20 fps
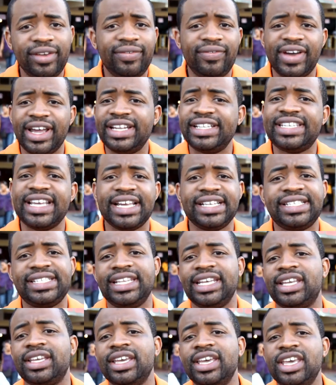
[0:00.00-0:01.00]

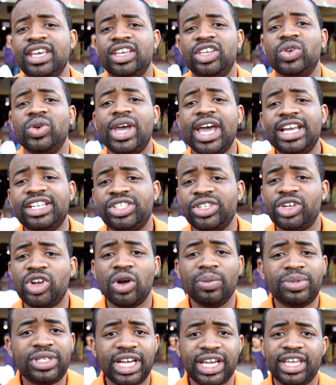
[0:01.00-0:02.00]
fantastic. You guys should
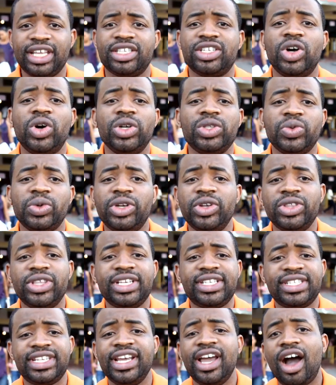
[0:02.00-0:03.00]
come check it out. We do
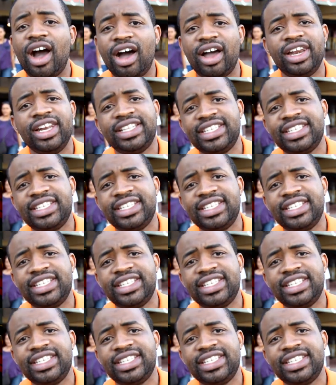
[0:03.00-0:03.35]
this thing all the